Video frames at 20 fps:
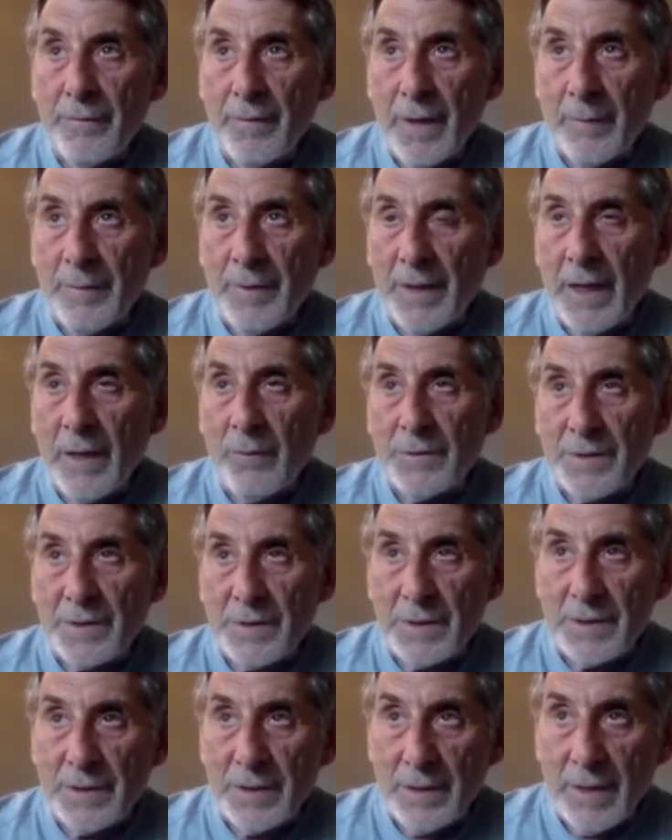I mean,
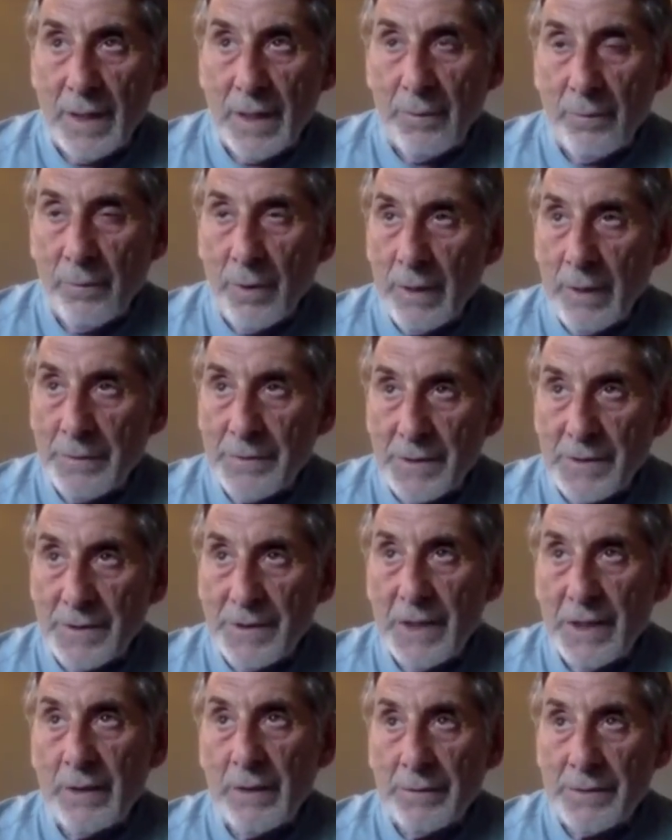when I was a
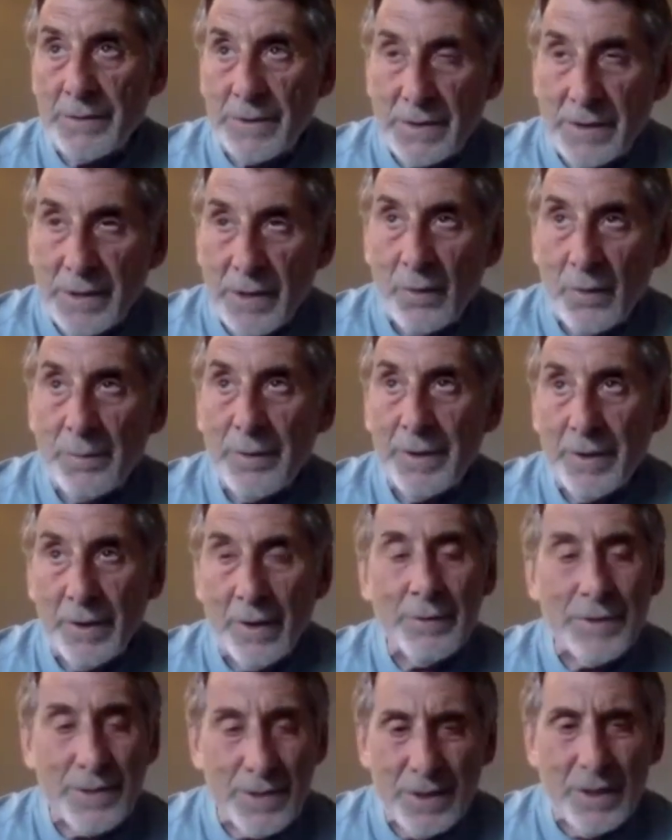seeker, I was a celibate. I
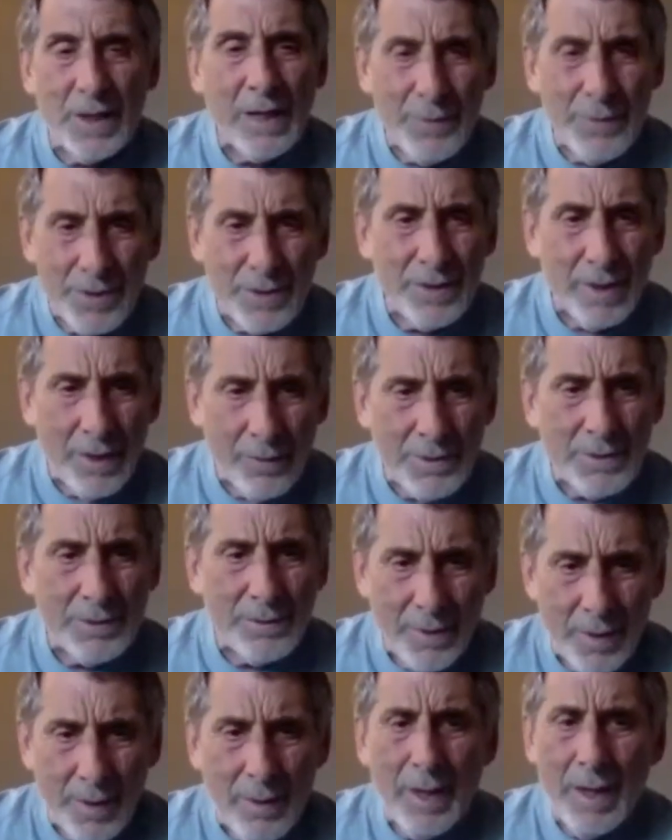
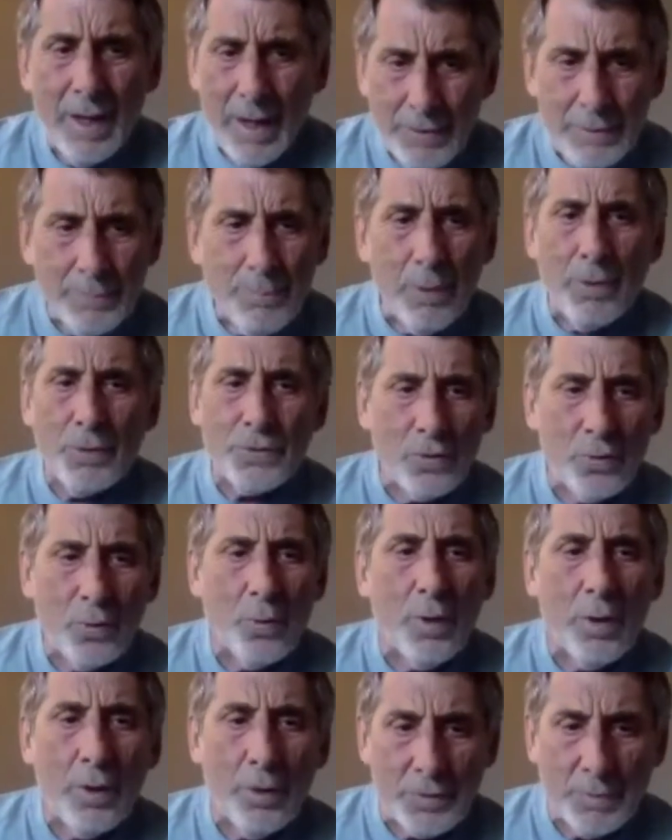was balls to the
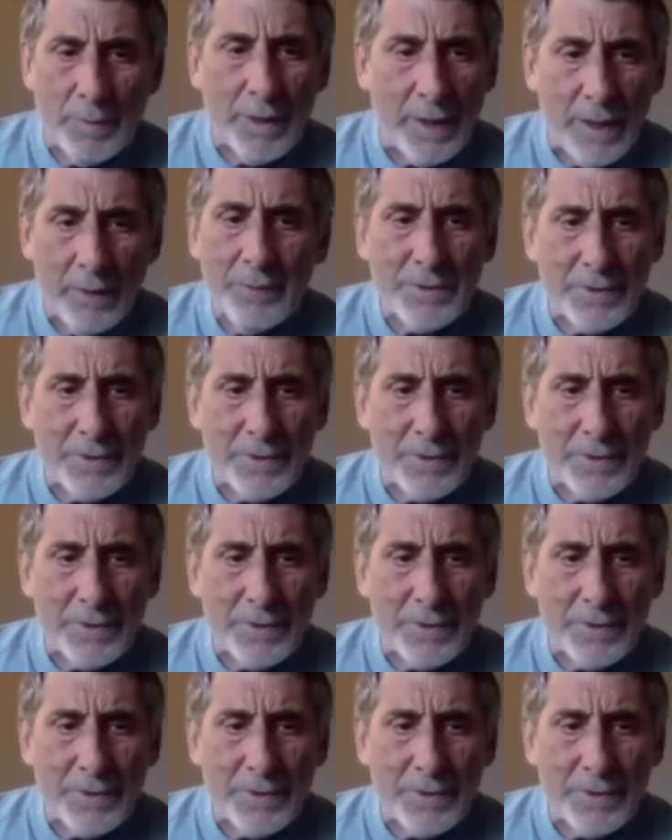walls, man. I was a